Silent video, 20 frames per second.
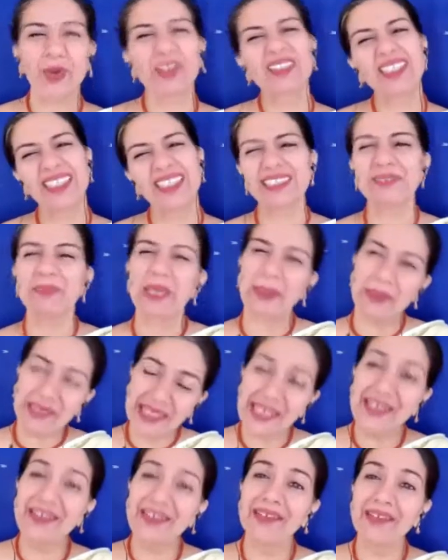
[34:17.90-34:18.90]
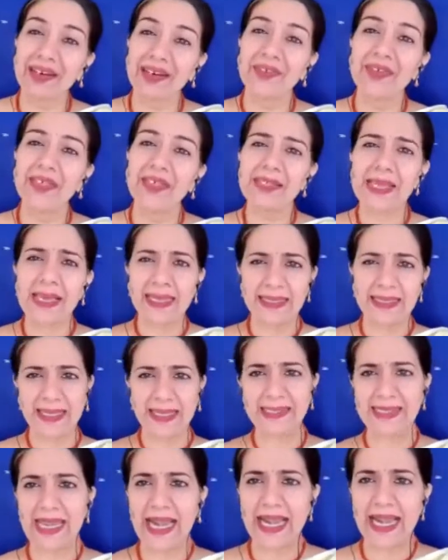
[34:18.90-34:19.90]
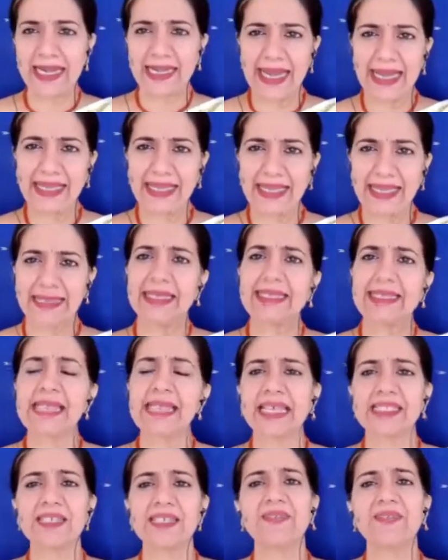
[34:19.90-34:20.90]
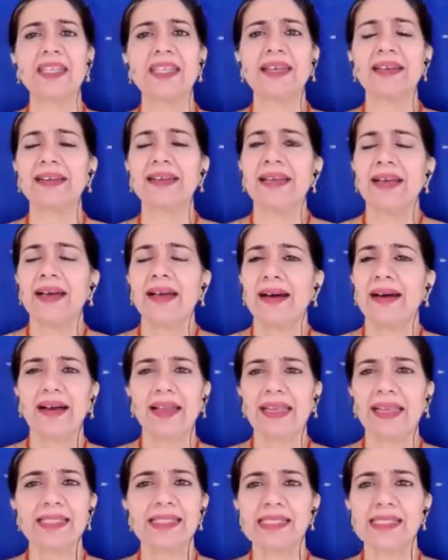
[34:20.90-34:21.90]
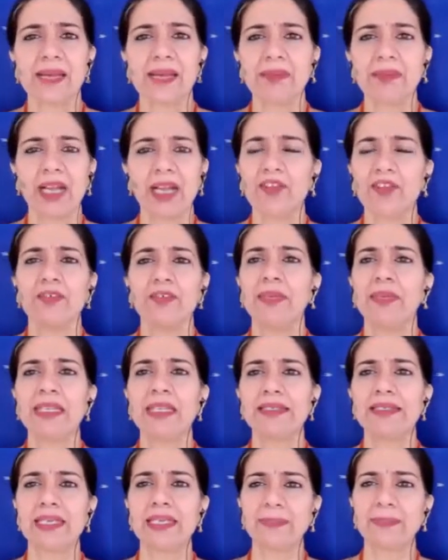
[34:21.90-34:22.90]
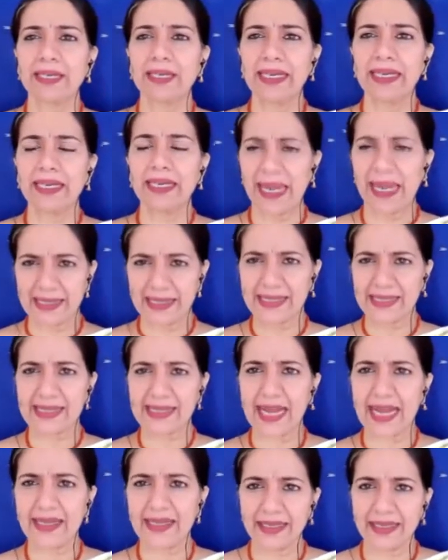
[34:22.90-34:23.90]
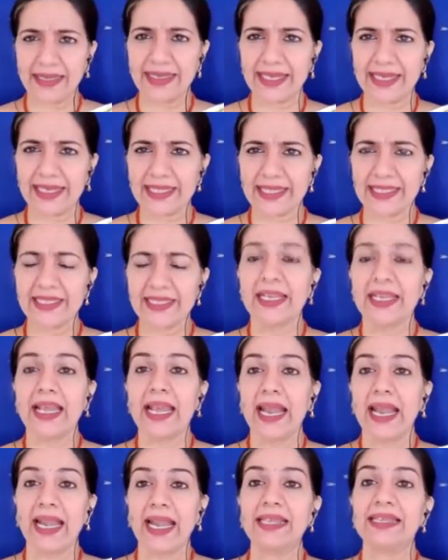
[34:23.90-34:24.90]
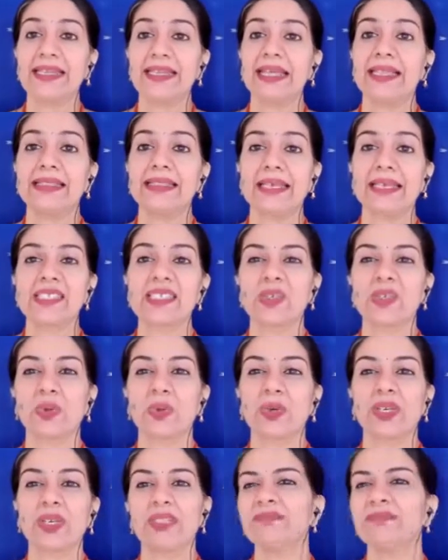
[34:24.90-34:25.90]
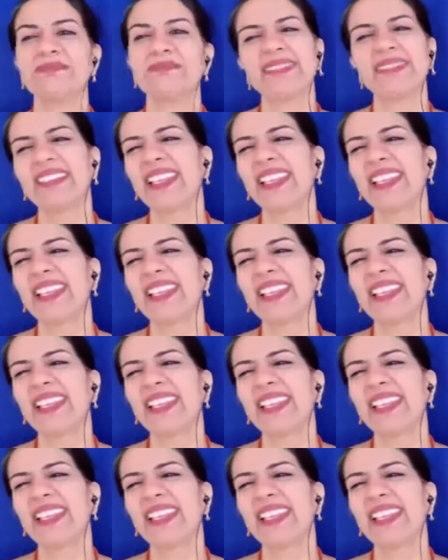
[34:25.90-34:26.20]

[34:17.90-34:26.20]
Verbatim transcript: poor things, maybe they're nervous, they stand like this as if they're in some kind of a military parade and they stand in attention and tell their story.